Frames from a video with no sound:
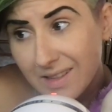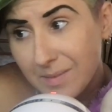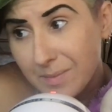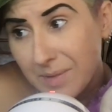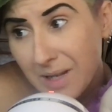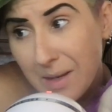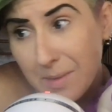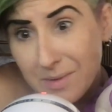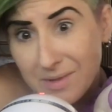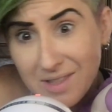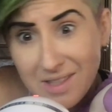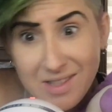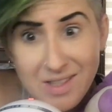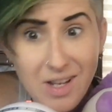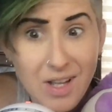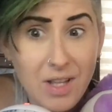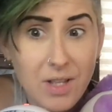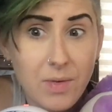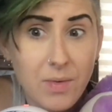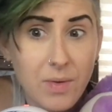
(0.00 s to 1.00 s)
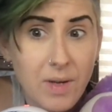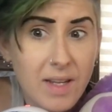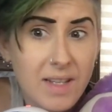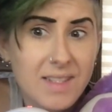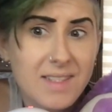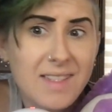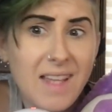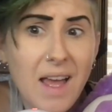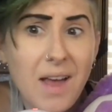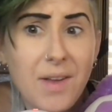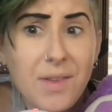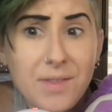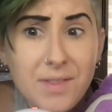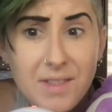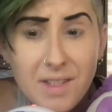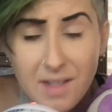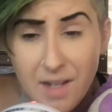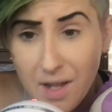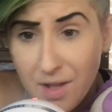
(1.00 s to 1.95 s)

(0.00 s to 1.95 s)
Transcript: be able to tolerate sounds that